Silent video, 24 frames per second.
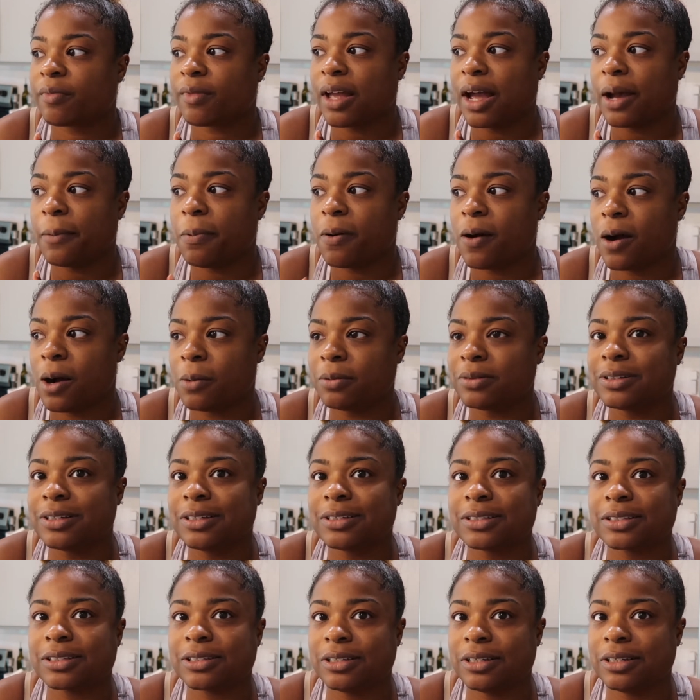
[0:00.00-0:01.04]
I probably need
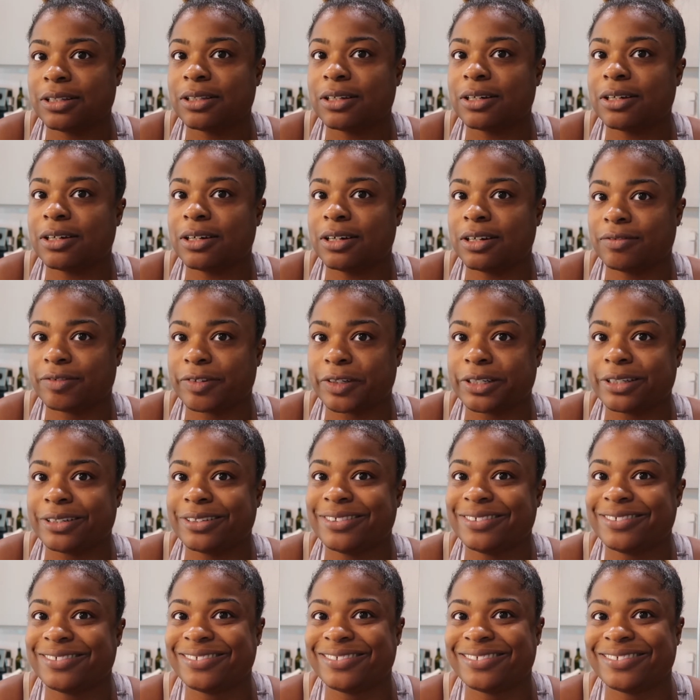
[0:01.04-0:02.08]
to clean the
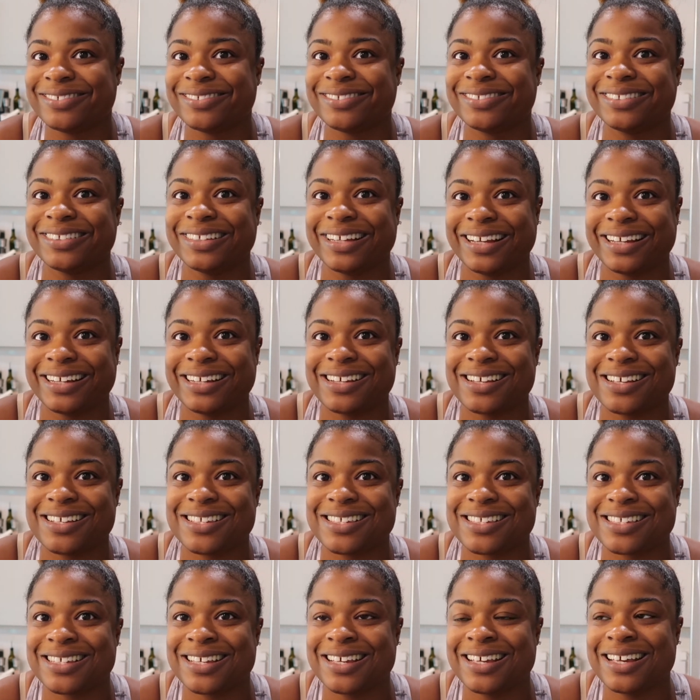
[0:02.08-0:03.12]
oven
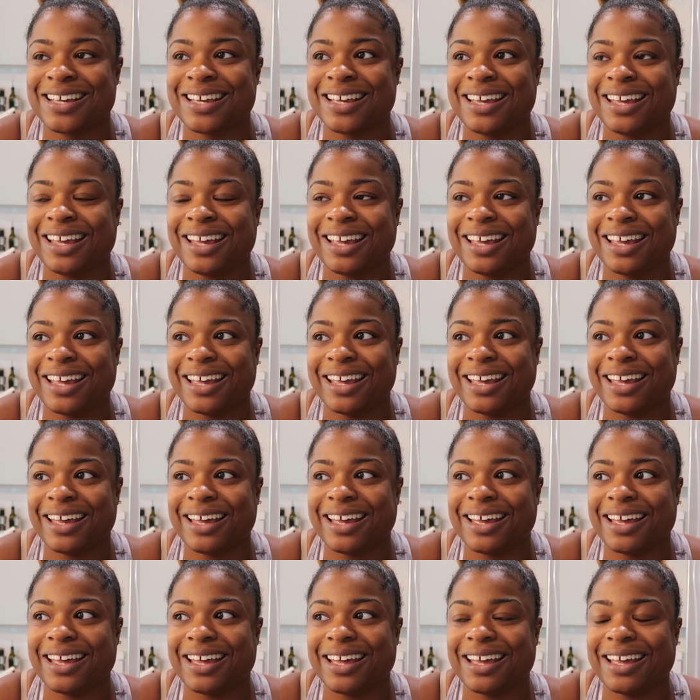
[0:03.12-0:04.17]
next
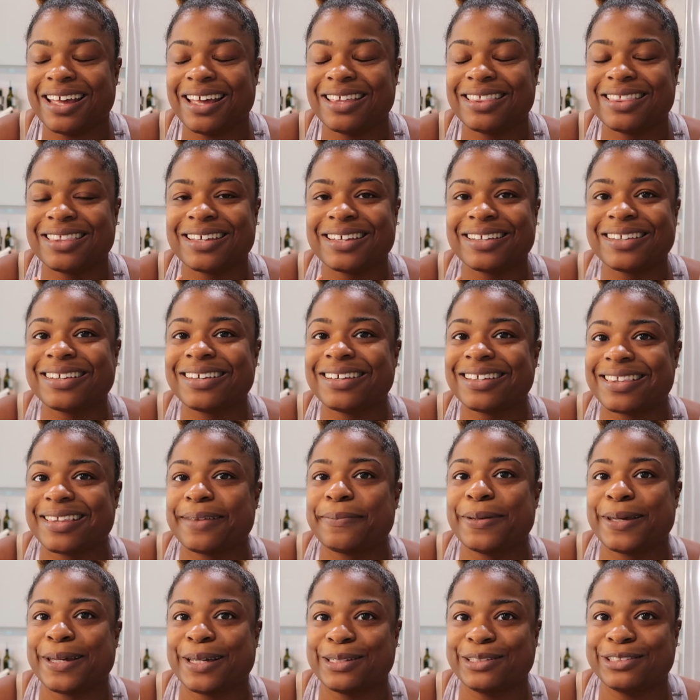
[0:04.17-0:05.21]
and then hit the
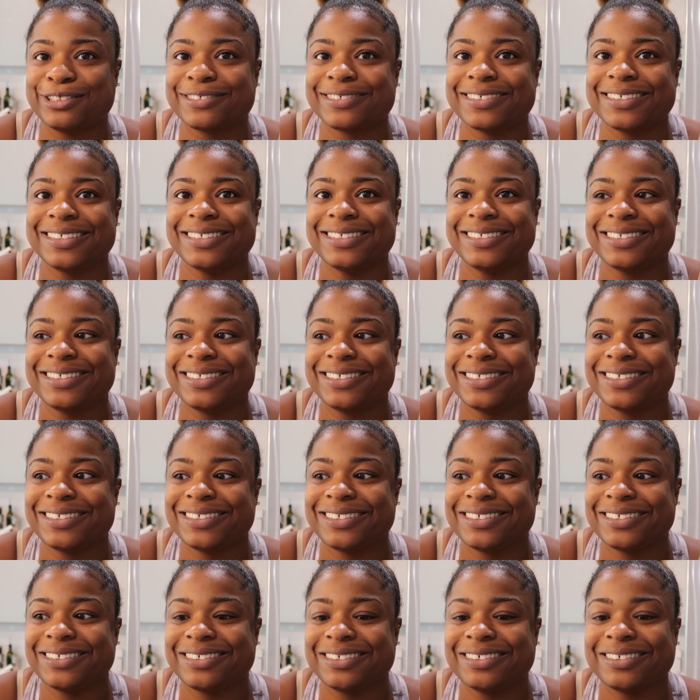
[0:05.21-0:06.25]
pantry.
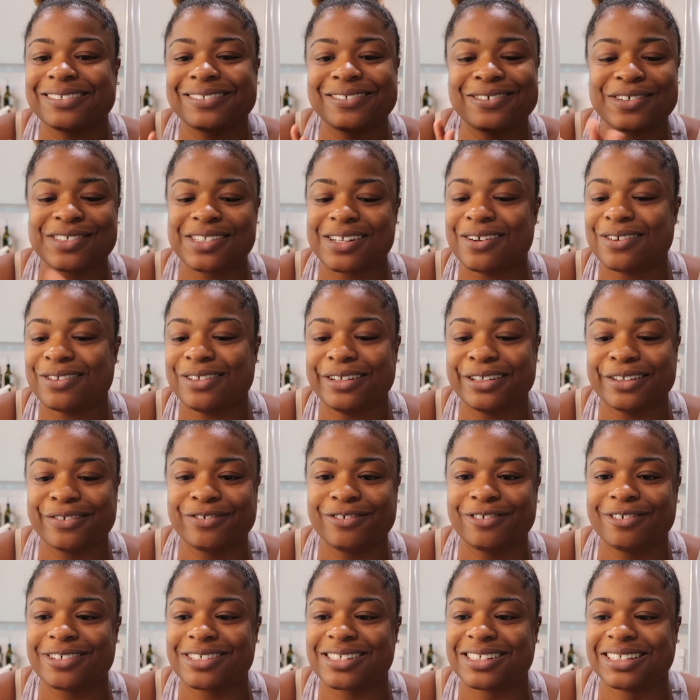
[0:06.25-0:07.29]
And of course I'll clean the
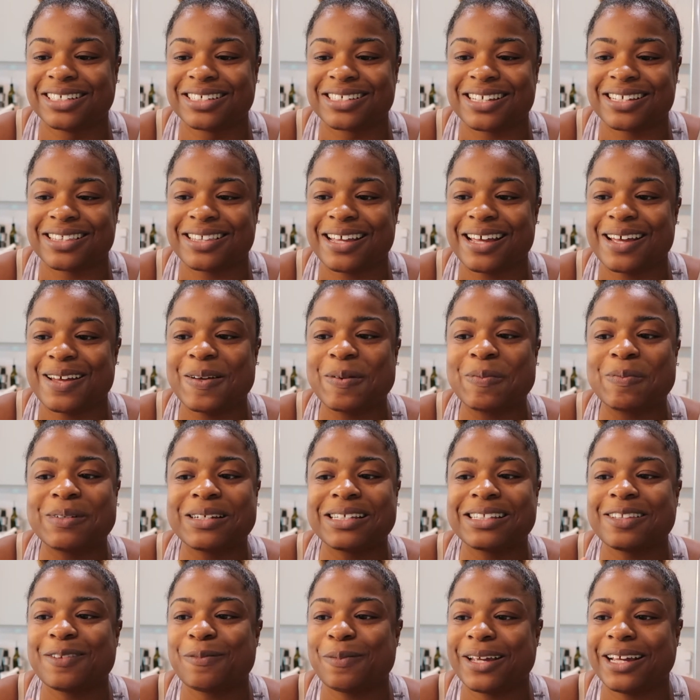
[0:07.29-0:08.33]
floors and things like that,
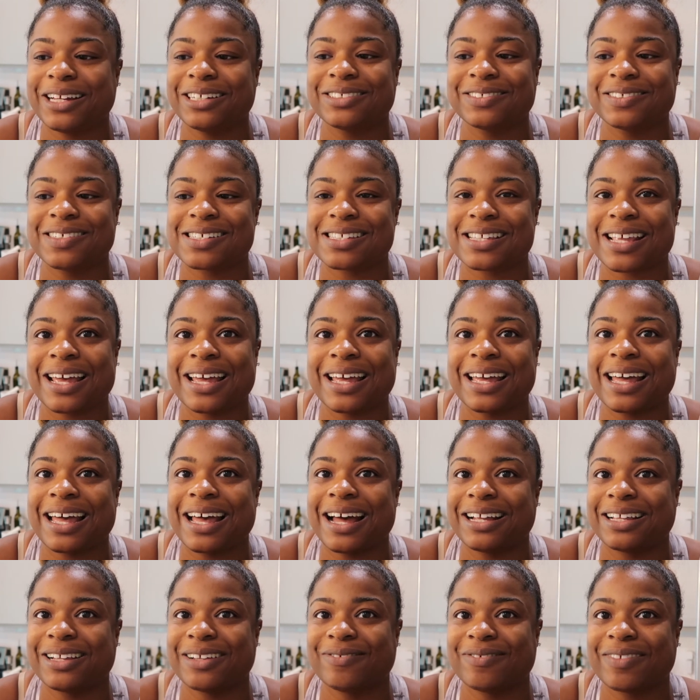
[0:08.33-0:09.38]
but the pantry is like
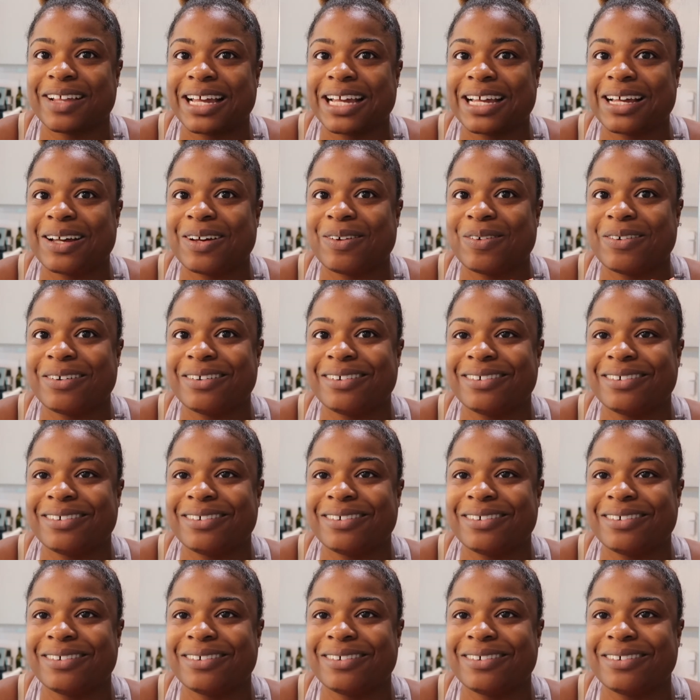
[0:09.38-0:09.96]
kind of like